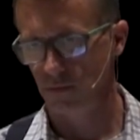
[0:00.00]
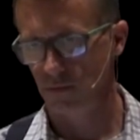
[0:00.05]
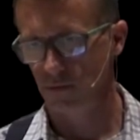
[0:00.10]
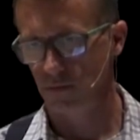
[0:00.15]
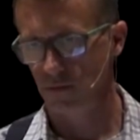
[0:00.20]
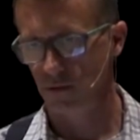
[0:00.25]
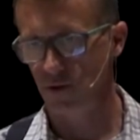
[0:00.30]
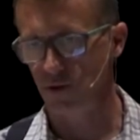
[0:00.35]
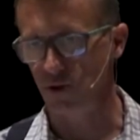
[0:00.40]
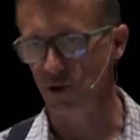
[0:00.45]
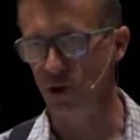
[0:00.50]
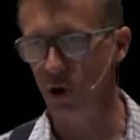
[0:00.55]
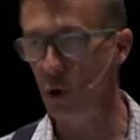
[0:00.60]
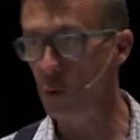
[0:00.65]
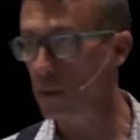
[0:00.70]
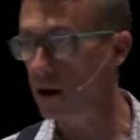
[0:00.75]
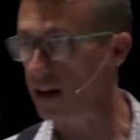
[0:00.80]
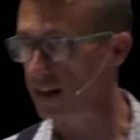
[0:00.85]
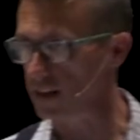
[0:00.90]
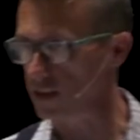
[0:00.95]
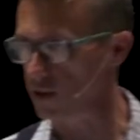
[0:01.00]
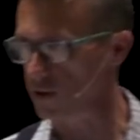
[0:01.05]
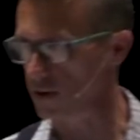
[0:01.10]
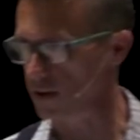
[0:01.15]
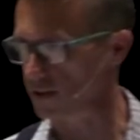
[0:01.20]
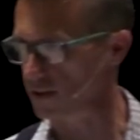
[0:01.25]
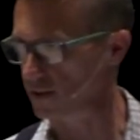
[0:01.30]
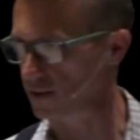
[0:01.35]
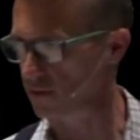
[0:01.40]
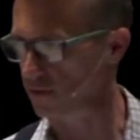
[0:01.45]
There's nobody who
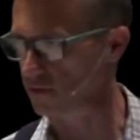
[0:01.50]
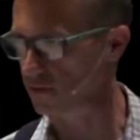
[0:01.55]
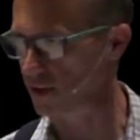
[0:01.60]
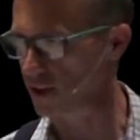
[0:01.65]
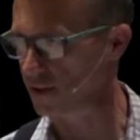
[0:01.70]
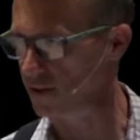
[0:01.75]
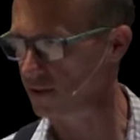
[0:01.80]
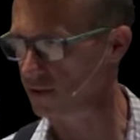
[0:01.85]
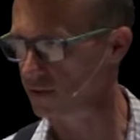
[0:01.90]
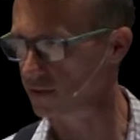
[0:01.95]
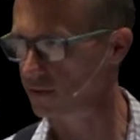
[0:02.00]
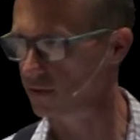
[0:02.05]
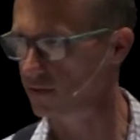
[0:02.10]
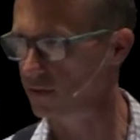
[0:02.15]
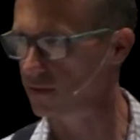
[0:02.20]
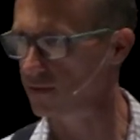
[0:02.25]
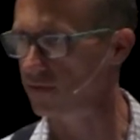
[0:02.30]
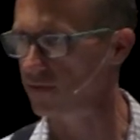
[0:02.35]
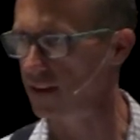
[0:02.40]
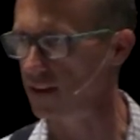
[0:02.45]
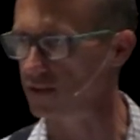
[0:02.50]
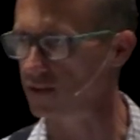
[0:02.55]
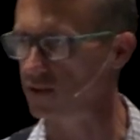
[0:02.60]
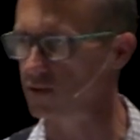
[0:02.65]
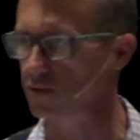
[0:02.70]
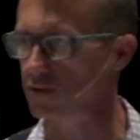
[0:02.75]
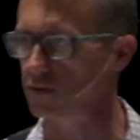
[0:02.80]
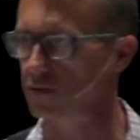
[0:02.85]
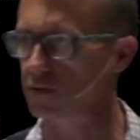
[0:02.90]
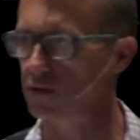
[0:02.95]
has enough faith, if that's
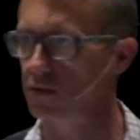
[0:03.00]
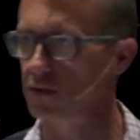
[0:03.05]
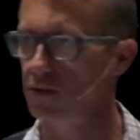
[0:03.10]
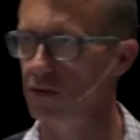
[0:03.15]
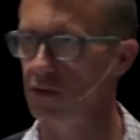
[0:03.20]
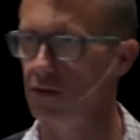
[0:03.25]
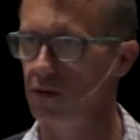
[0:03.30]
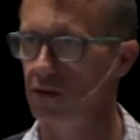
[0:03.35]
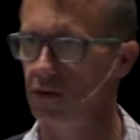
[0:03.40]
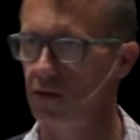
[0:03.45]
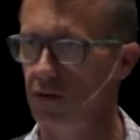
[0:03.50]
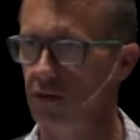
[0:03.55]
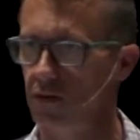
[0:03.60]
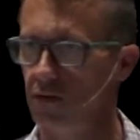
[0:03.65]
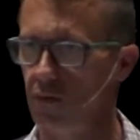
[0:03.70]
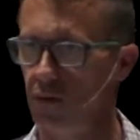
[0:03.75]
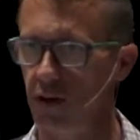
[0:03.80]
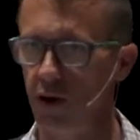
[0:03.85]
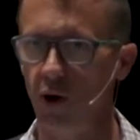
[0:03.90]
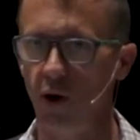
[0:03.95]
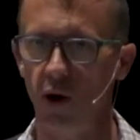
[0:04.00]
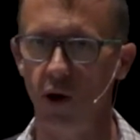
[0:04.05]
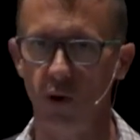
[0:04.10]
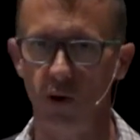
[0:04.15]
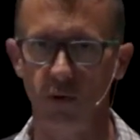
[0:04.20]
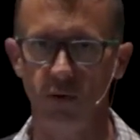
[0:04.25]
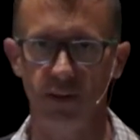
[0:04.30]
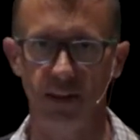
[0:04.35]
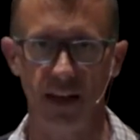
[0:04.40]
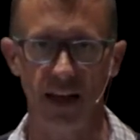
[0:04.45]
true. We
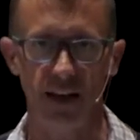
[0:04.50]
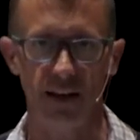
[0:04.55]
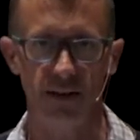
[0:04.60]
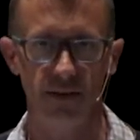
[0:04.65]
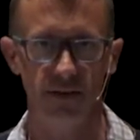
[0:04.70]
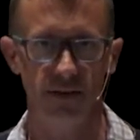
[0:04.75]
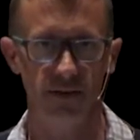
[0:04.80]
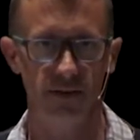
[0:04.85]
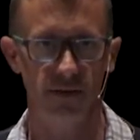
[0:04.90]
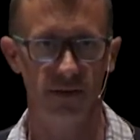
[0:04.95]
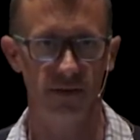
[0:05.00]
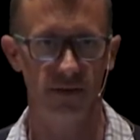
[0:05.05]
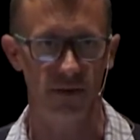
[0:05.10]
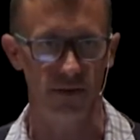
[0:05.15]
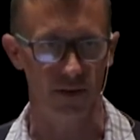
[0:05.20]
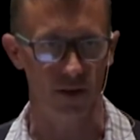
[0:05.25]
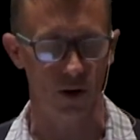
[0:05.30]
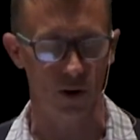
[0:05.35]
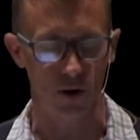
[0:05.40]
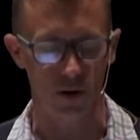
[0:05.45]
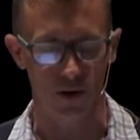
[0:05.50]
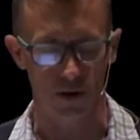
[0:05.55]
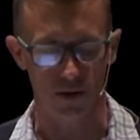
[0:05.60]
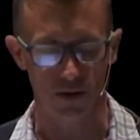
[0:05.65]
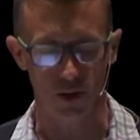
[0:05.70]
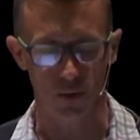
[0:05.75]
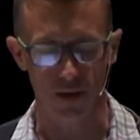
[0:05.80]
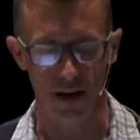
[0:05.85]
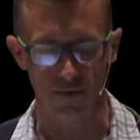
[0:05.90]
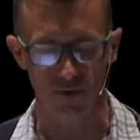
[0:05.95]
all get discouraged.
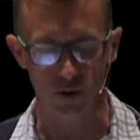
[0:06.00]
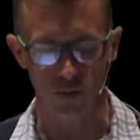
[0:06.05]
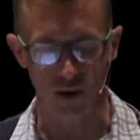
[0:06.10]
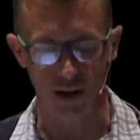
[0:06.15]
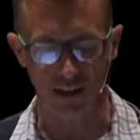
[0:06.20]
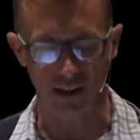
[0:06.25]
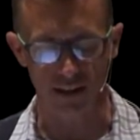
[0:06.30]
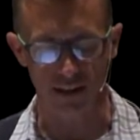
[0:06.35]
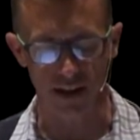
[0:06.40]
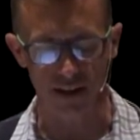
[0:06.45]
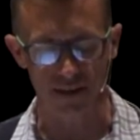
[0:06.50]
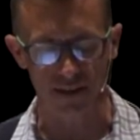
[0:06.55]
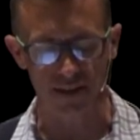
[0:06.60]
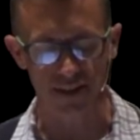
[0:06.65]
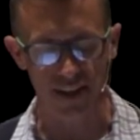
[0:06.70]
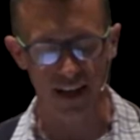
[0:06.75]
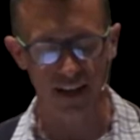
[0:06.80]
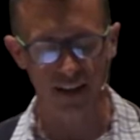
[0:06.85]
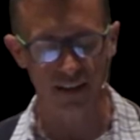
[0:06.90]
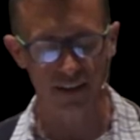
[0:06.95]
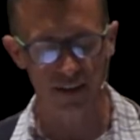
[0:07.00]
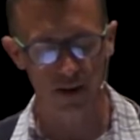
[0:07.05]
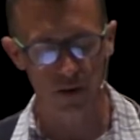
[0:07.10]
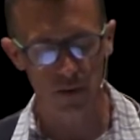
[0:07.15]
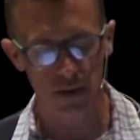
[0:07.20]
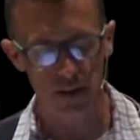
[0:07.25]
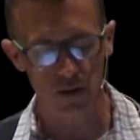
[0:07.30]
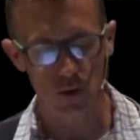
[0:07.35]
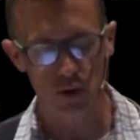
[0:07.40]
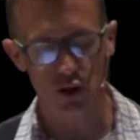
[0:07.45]
So we have to recognize it. Second thing
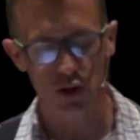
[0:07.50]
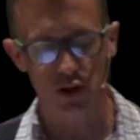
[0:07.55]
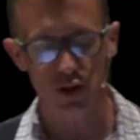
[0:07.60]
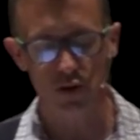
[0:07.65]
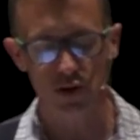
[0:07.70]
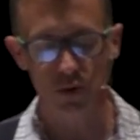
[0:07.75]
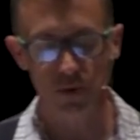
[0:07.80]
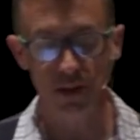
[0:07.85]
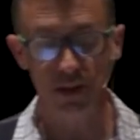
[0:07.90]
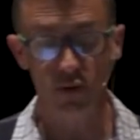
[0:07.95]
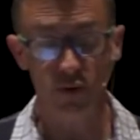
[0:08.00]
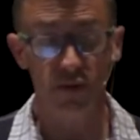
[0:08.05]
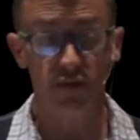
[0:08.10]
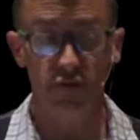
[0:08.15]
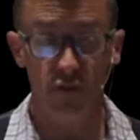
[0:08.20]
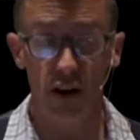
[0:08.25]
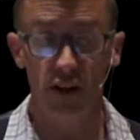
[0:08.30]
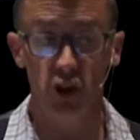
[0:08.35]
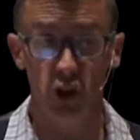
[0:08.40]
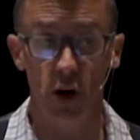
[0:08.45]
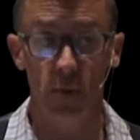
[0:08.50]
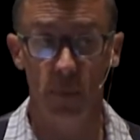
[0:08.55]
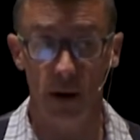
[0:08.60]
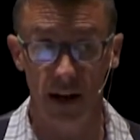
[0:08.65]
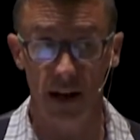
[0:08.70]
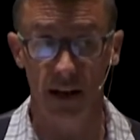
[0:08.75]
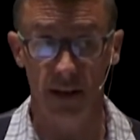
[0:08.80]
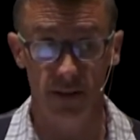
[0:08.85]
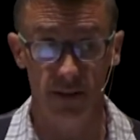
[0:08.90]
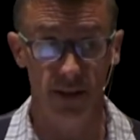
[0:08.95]
we should do is we need to refresh our
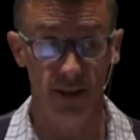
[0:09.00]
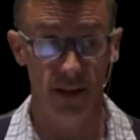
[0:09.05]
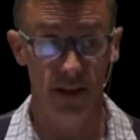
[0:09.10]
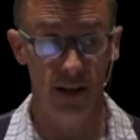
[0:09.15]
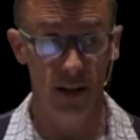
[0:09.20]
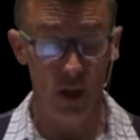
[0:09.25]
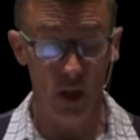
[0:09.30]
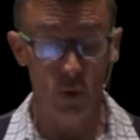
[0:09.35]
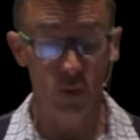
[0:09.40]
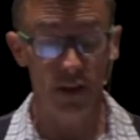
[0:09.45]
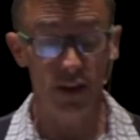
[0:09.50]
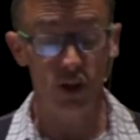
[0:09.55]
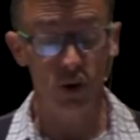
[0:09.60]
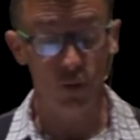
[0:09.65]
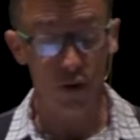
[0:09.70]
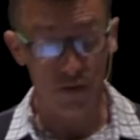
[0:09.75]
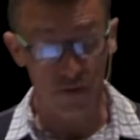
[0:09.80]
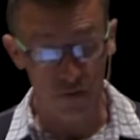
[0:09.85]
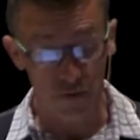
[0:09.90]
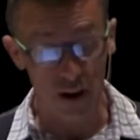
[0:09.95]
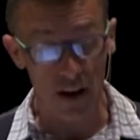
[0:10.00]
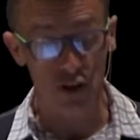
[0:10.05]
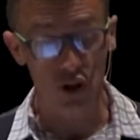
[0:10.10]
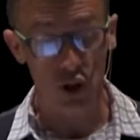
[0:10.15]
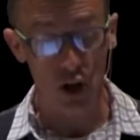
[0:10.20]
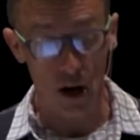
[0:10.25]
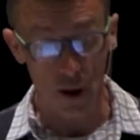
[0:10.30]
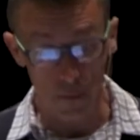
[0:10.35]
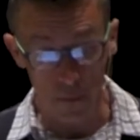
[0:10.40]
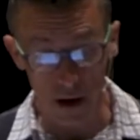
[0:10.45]
minds. We need to
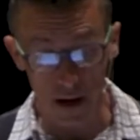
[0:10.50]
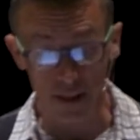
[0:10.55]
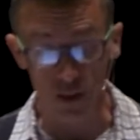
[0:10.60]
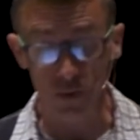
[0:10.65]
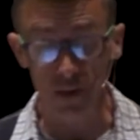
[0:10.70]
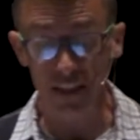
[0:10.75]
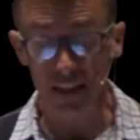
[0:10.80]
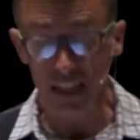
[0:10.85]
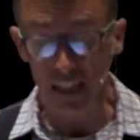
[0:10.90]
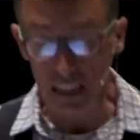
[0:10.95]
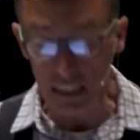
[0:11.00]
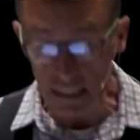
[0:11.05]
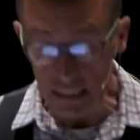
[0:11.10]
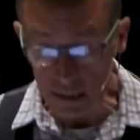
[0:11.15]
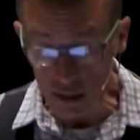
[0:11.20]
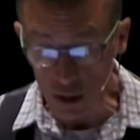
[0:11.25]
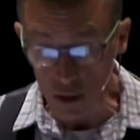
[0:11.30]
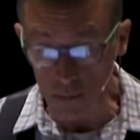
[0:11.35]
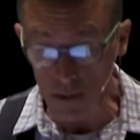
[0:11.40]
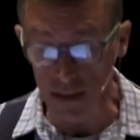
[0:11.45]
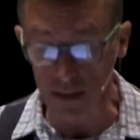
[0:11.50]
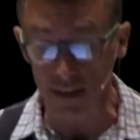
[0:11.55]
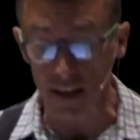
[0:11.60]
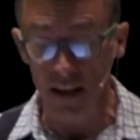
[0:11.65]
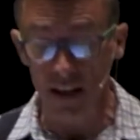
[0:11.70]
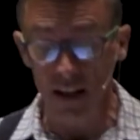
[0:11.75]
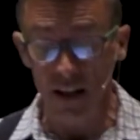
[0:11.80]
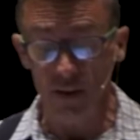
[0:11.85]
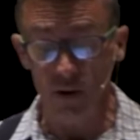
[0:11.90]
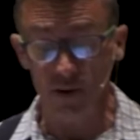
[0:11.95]
refresh our minds. We need to cleanse our minds.
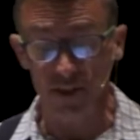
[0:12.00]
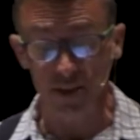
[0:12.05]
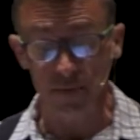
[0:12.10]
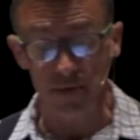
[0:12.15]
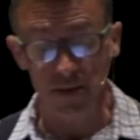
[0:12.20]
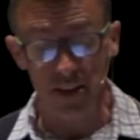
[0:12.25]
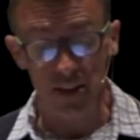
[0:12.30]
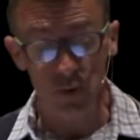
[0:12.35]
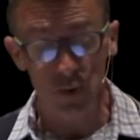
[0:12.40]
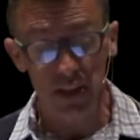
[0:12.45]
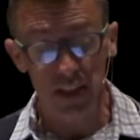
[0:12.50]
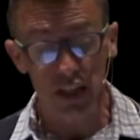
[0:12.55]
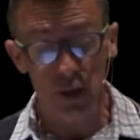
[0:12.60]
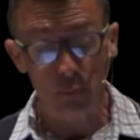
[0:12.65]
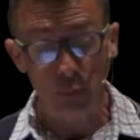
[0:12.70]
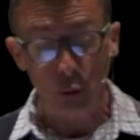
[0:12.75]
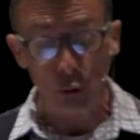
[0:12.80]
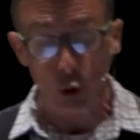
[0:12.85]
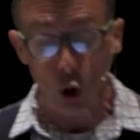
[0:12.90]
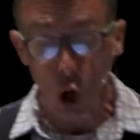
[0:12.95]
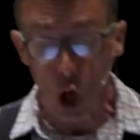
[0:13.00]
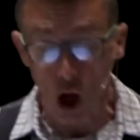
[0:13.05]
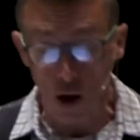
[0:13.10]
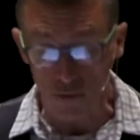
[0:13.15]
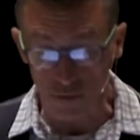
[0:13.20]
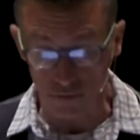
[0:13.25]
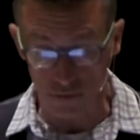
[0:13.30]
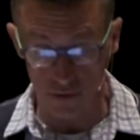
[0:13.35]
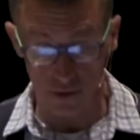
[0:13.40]
There are some things we need to put off.